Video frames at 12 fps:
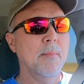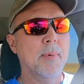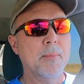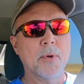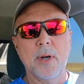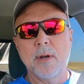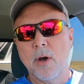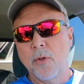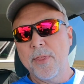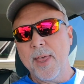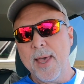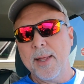But I want to
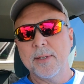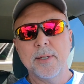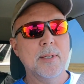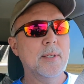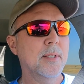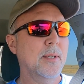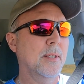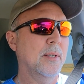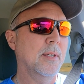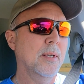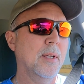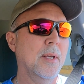note that
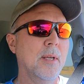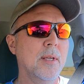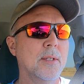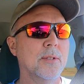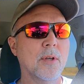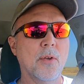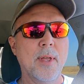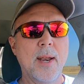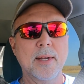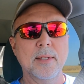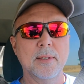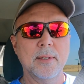so
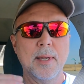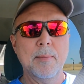that I can